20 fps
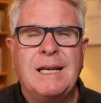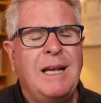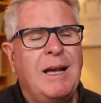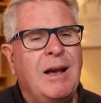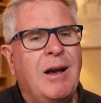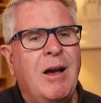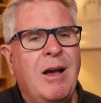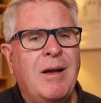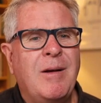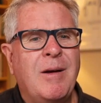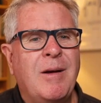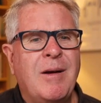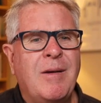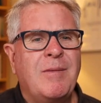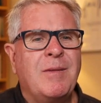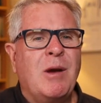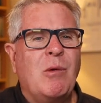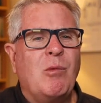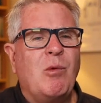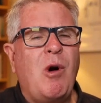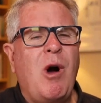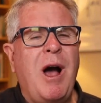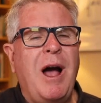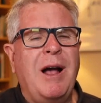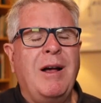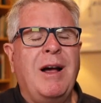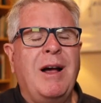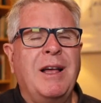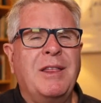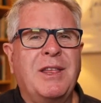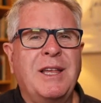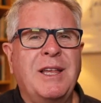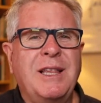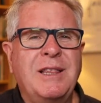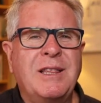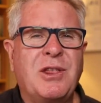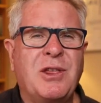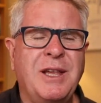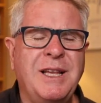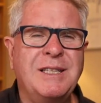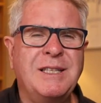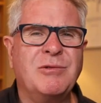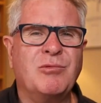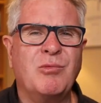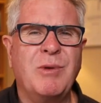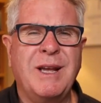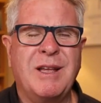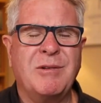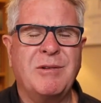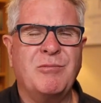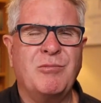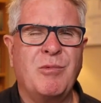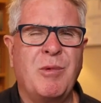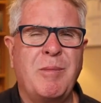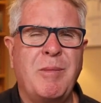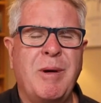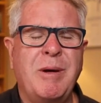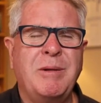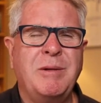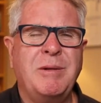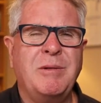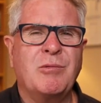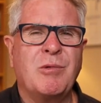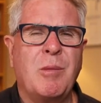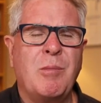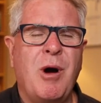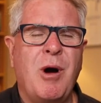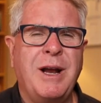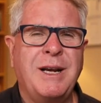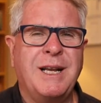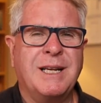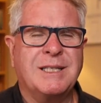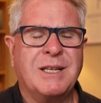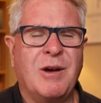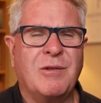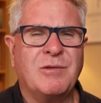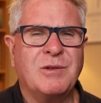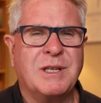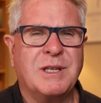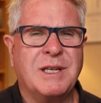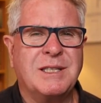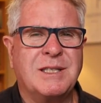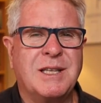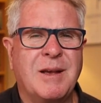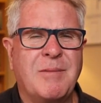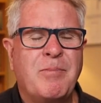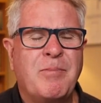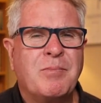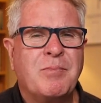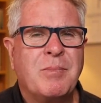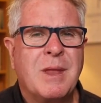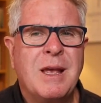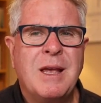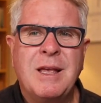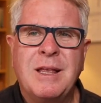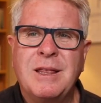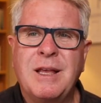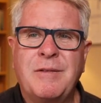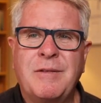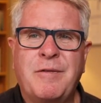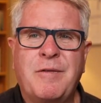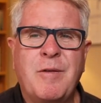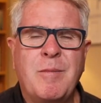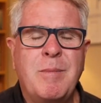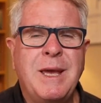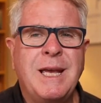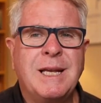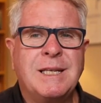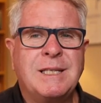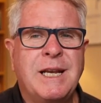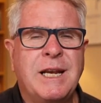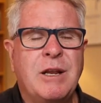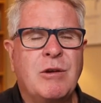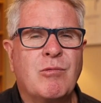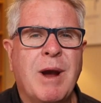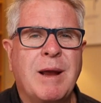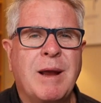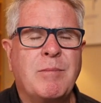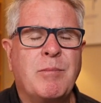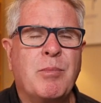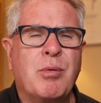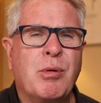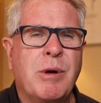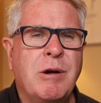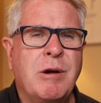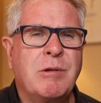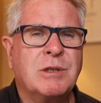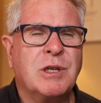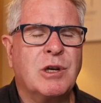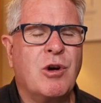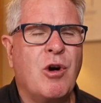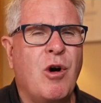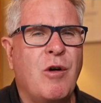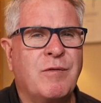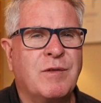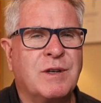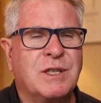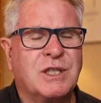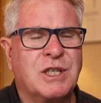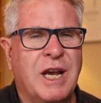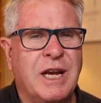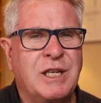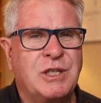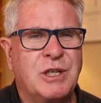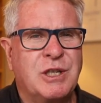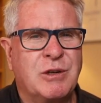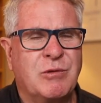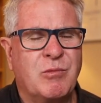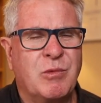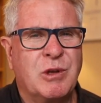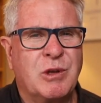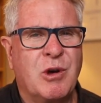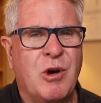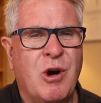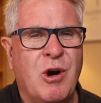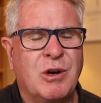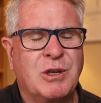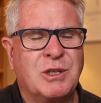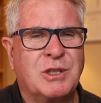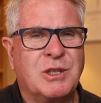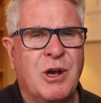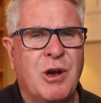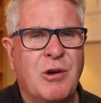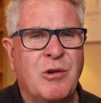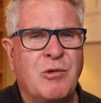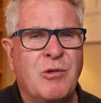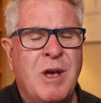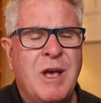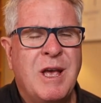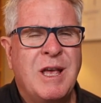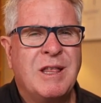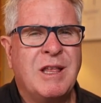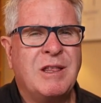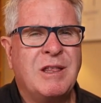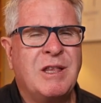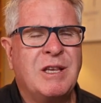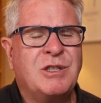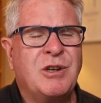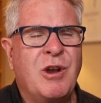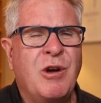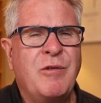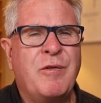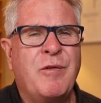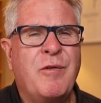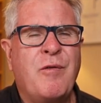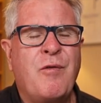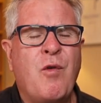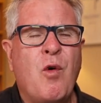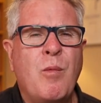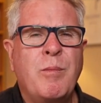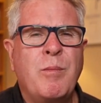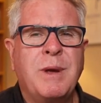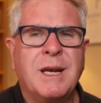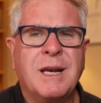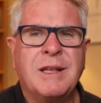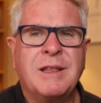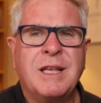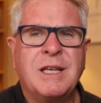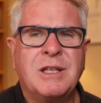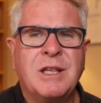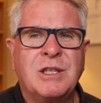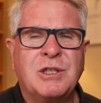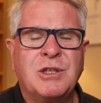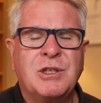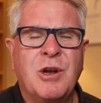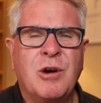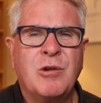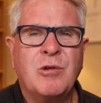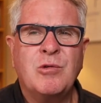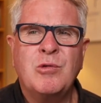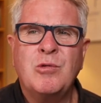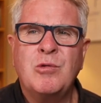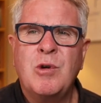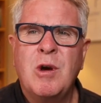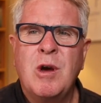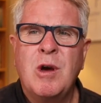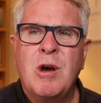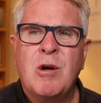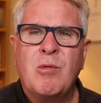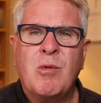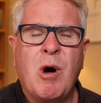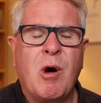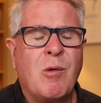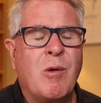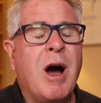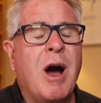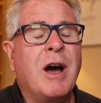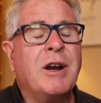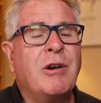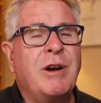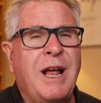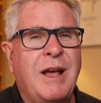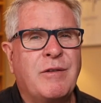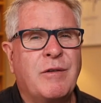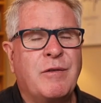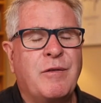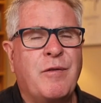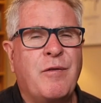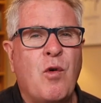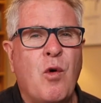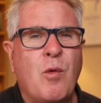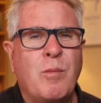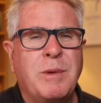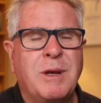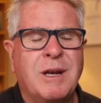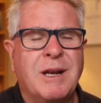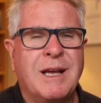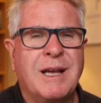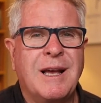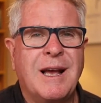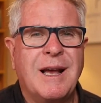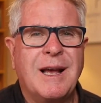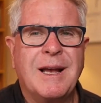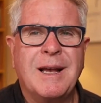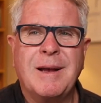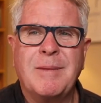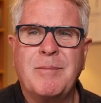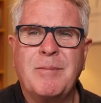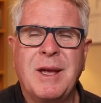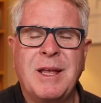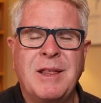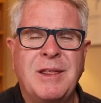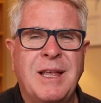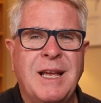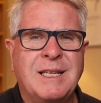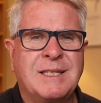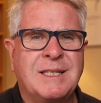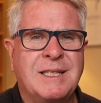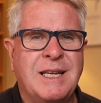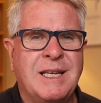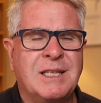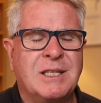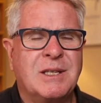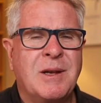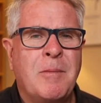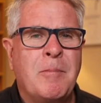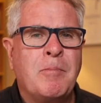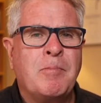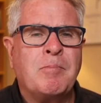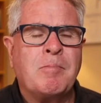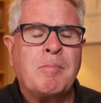I think the thing to remind ourselves is that for me, at any rate, prayer is a conversation with God. So there's no formula. I don't have a formula in that sense.